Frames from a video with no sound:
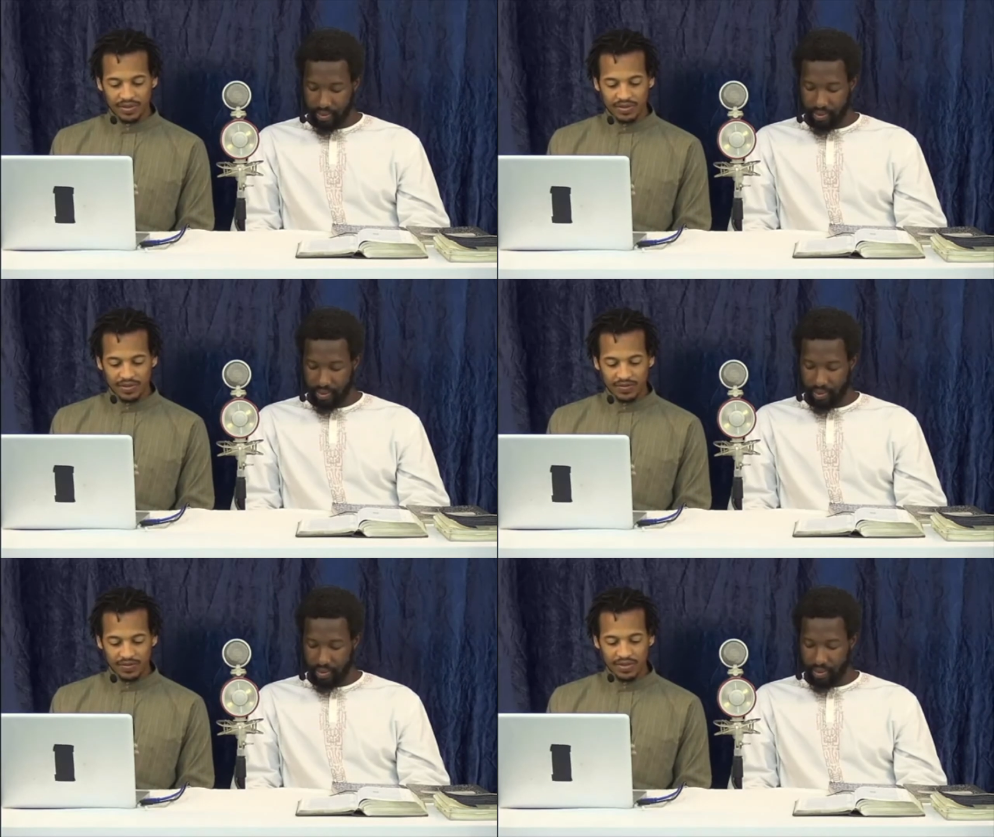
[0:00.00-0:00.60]

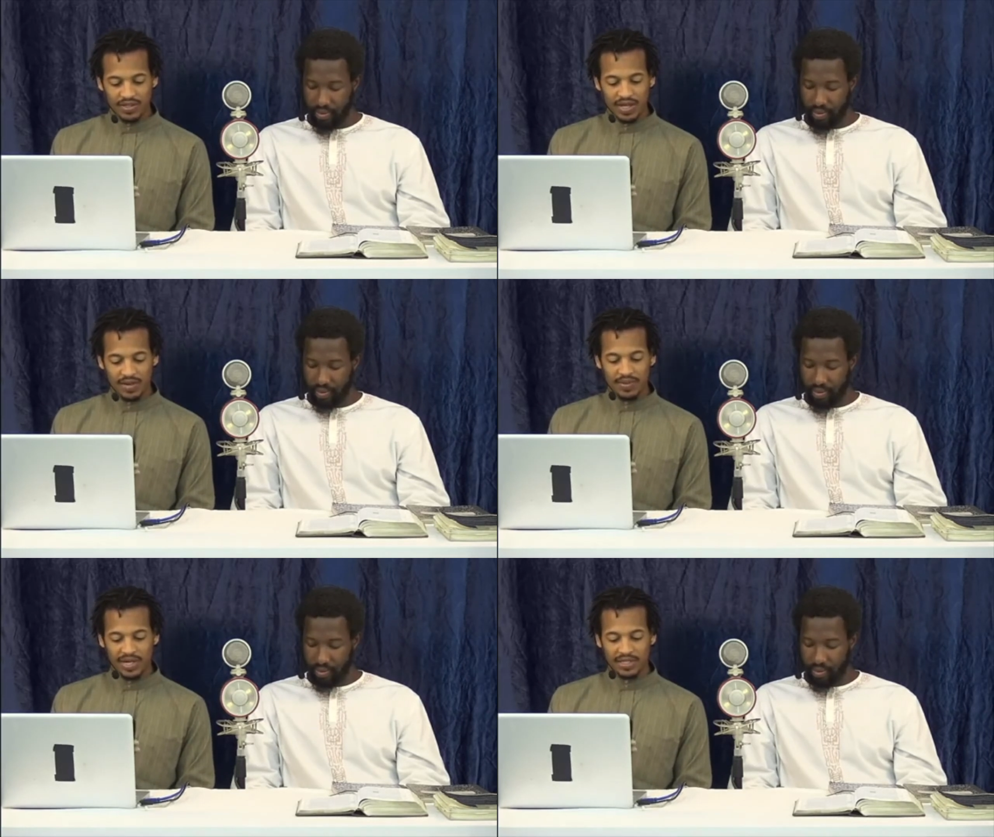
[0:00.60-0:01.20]
Speaker 1: For it is not
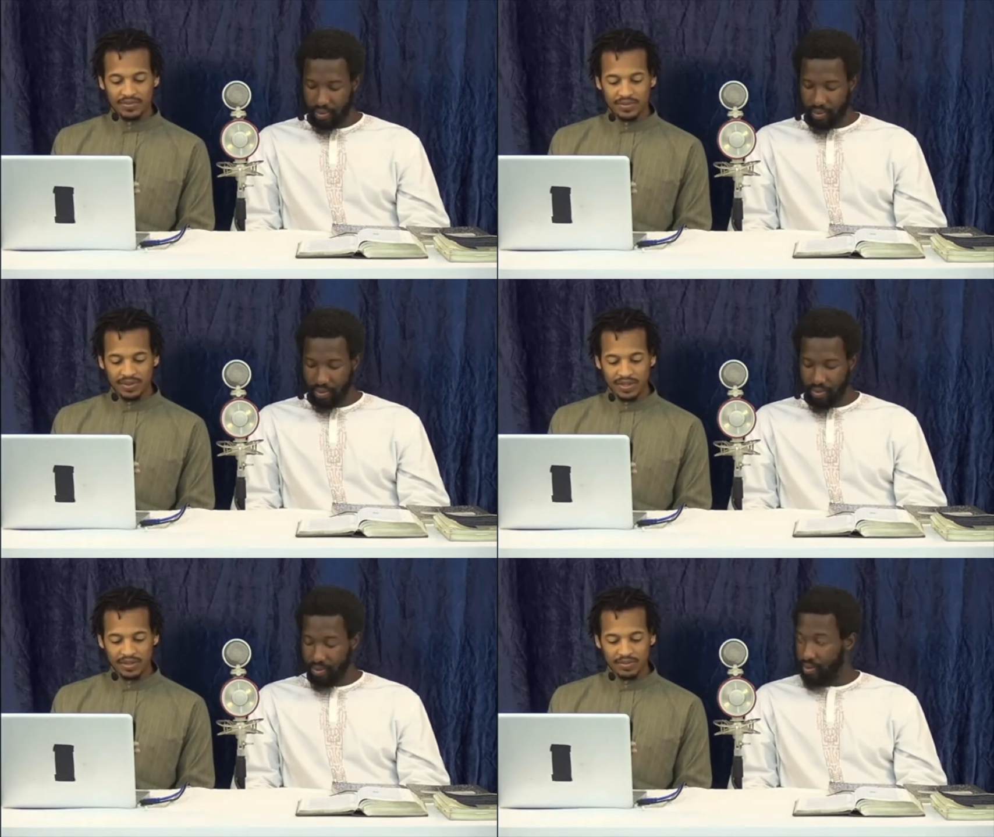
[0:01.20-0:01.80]
possible that
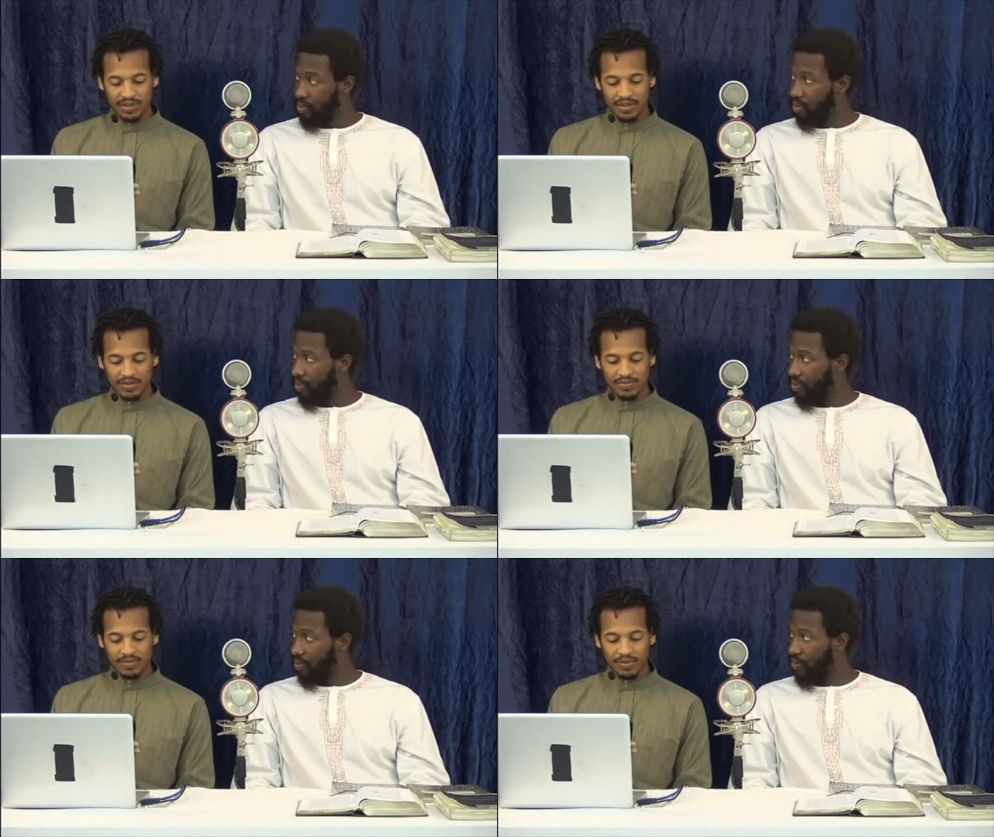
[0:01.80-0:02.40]
the blood
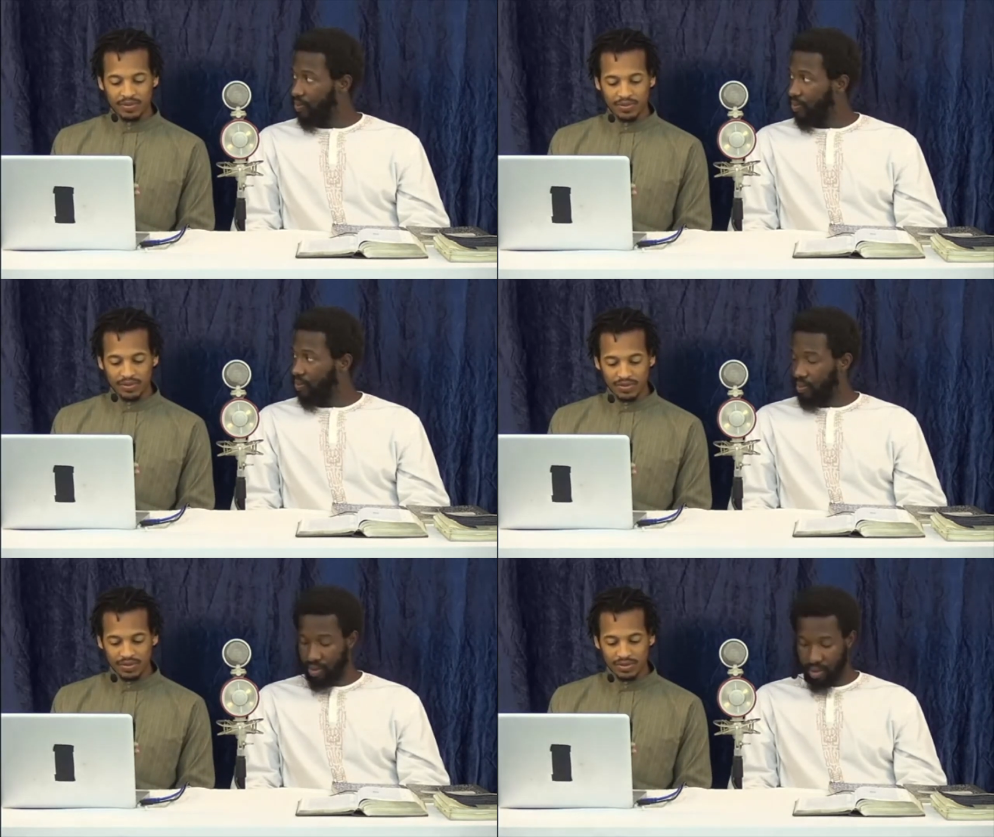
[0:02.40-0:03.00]
of
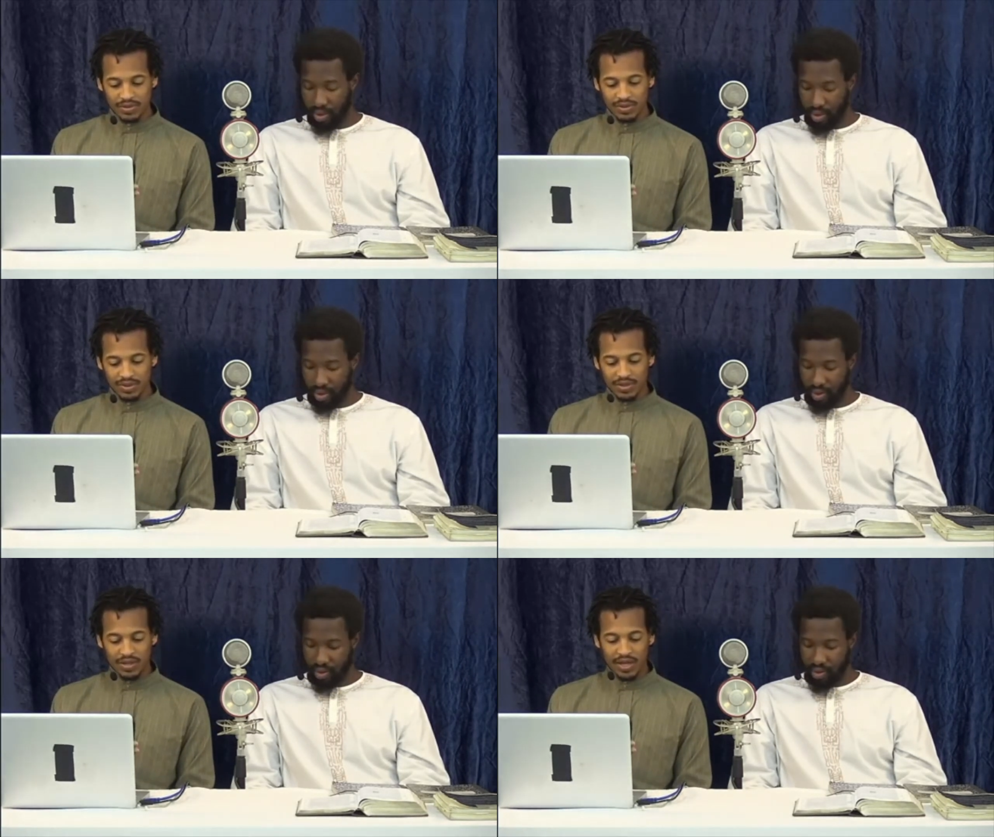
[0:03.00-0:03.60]
bulls
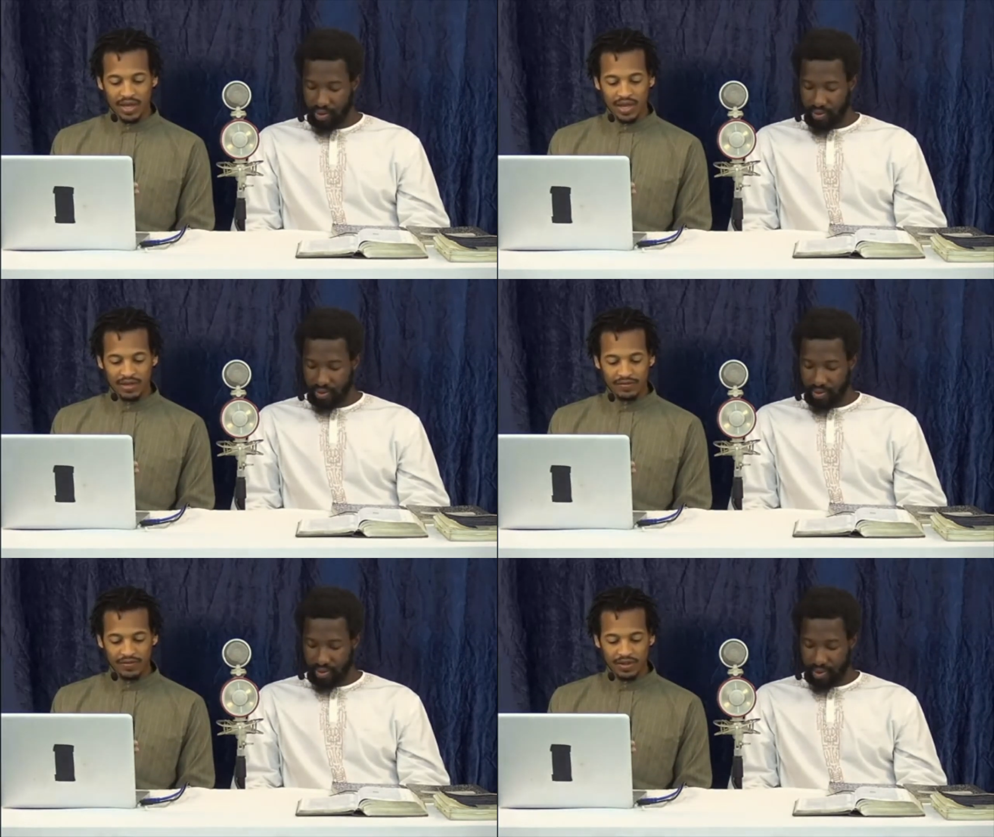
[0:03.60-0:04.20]
and
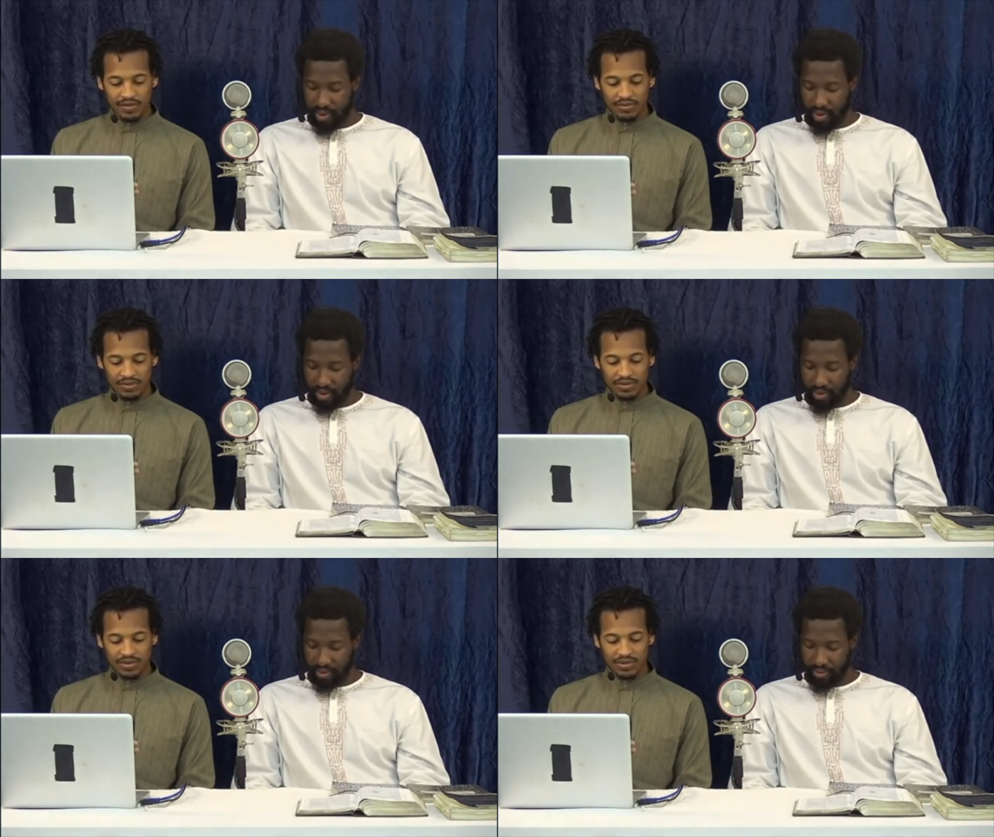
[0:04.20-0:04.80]
of
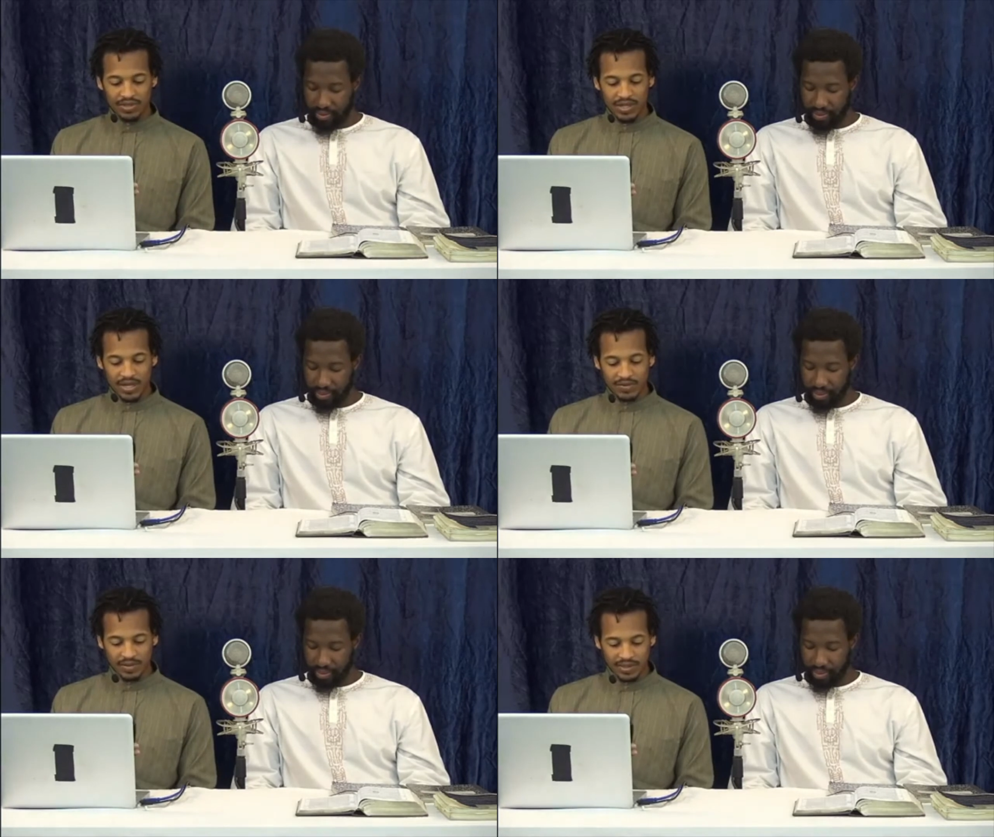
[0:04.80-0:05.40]
goats should take
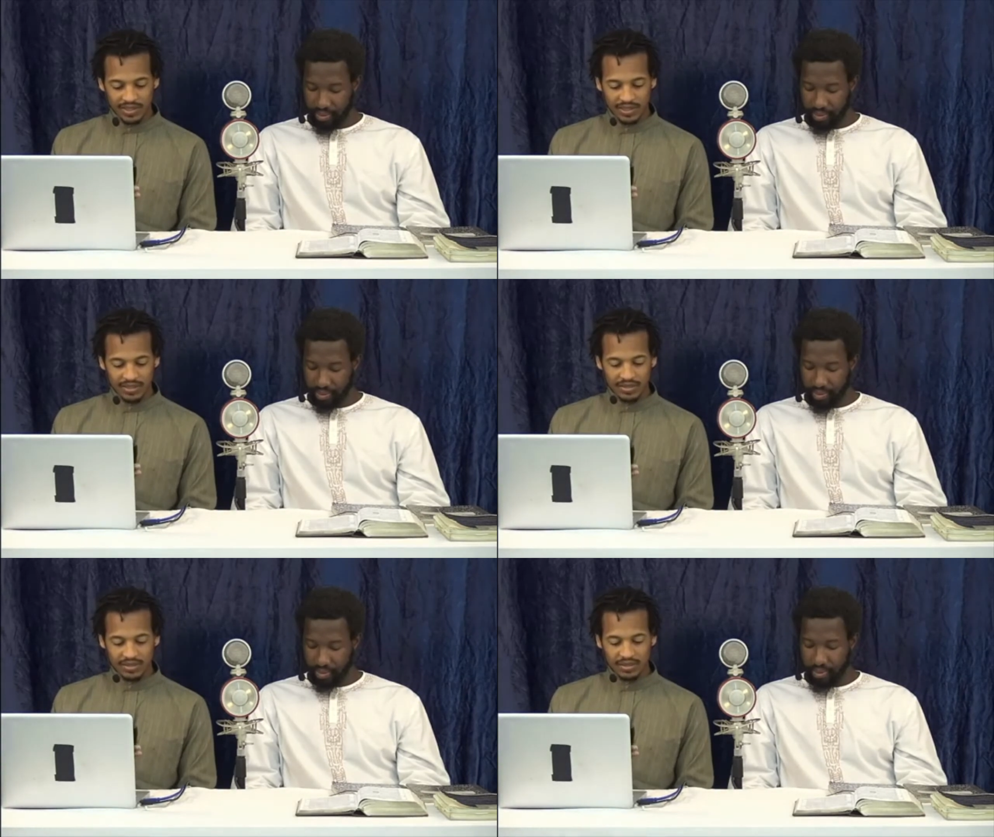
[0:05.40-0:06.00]
away
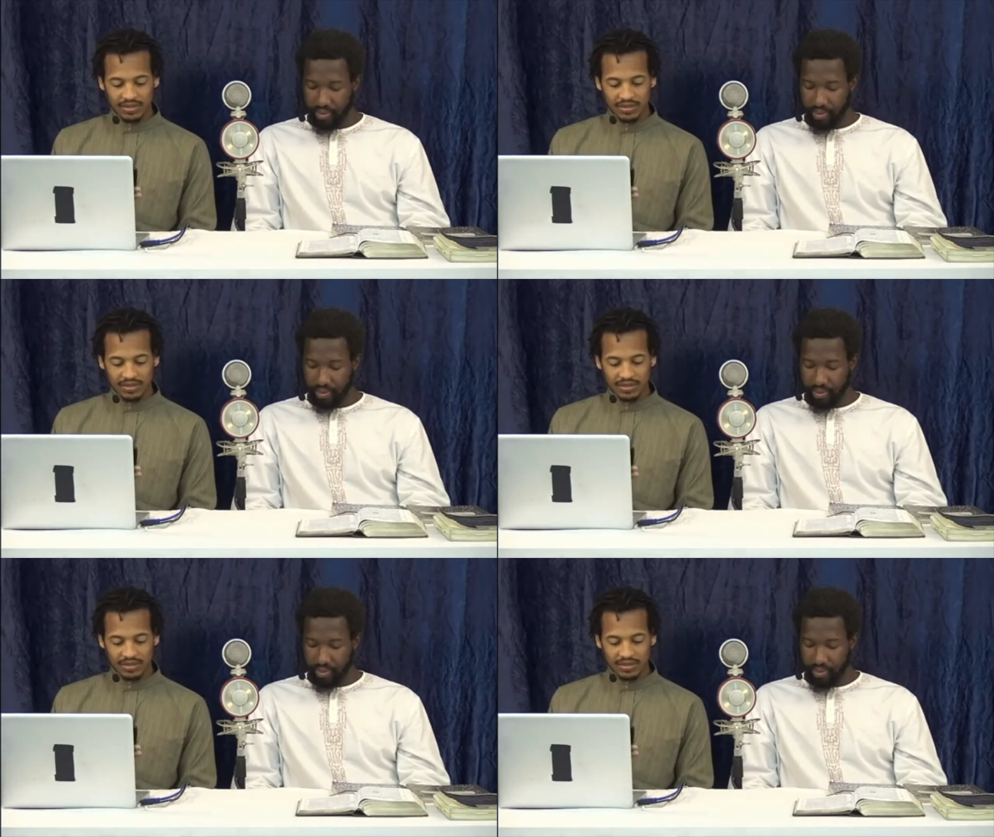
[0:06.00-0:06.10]
sins.